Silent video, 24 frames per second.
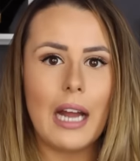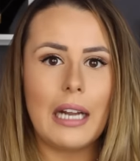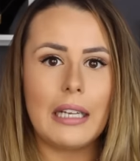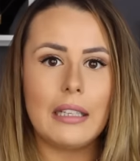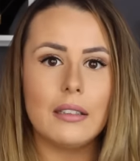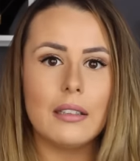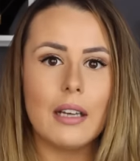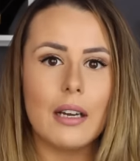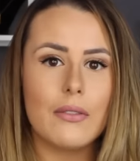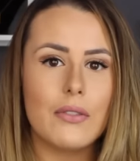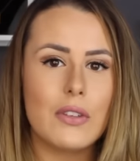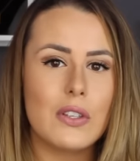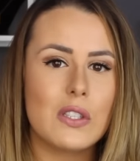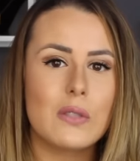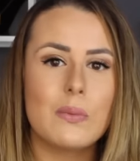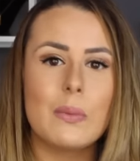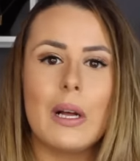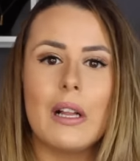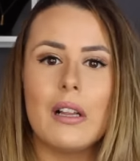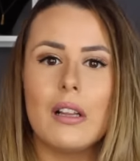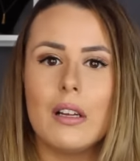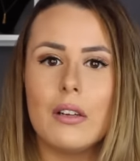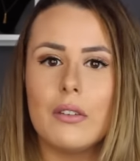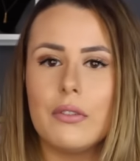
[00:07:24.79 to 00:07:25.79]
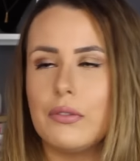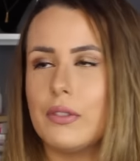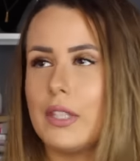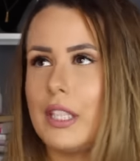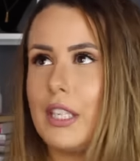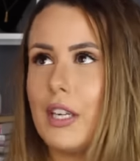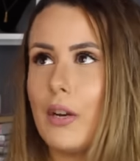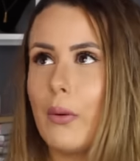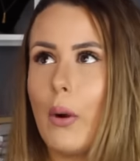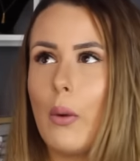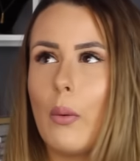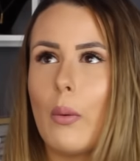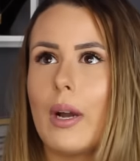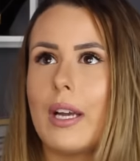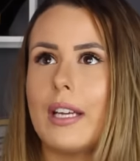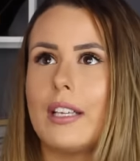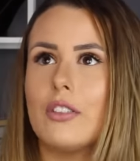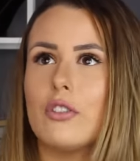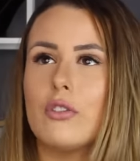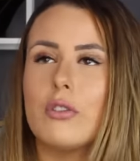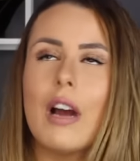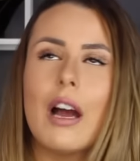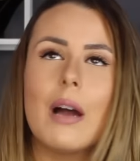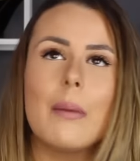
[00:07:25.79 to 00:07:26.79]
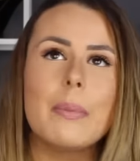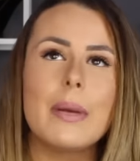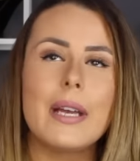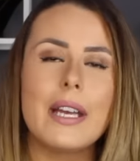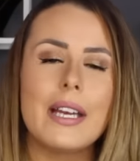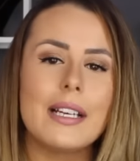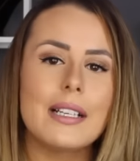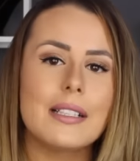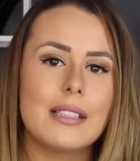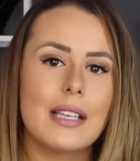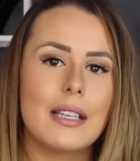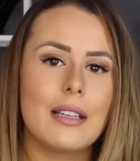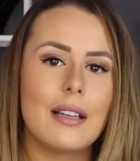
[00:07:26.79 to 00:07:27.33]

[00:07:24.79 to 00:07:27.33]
I love the smell of, you know, Hawaiian tropics.